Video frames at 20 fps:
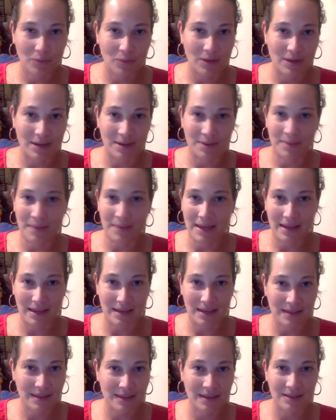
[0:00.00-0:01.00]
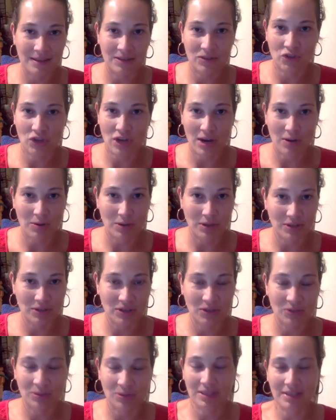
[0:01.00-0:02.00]
when I bathe and shower
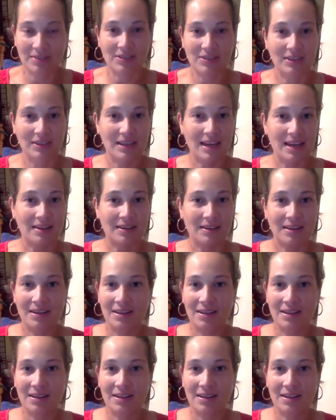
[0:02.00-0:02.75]
so it doesn't get